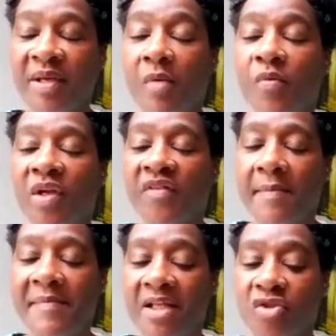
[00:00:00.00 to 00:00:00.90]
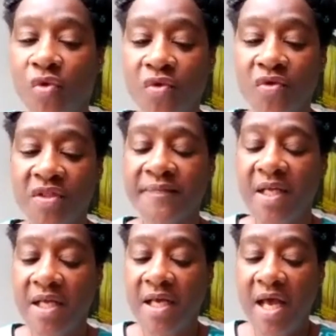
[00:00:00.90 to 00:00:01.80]
become one of their mentors.
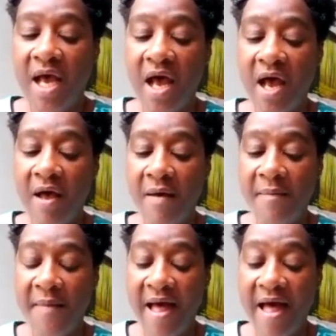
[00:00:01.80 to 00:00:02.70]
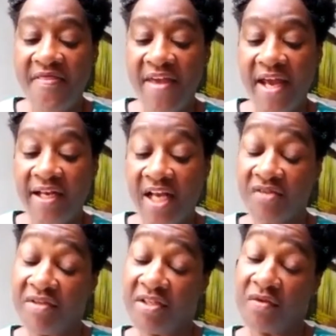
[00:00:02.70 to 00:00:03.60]
And then
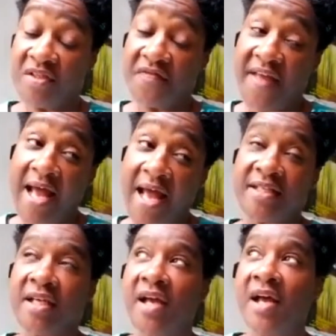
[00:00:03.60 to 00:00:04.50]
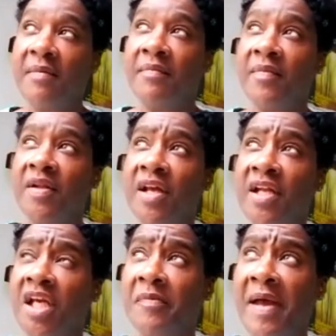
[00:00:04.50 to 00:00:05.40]
as a result of that,
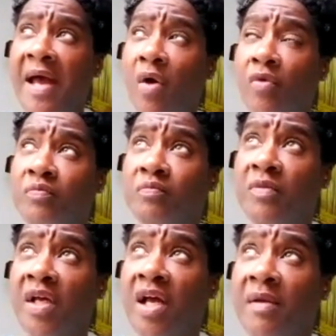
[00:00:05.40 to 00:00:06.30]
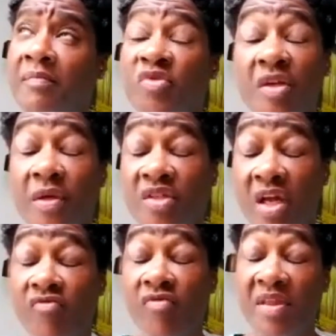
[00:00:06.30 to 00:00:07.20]
learning about, so it was
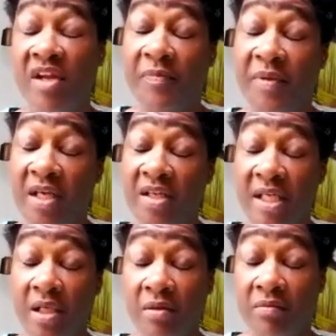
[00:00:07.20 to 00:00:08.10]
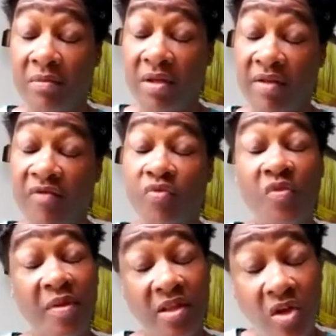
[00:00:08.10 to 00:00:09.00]
aromatherapy dealing involved
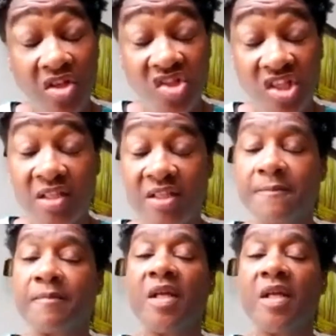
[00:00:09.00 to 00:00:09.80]
with pathologies.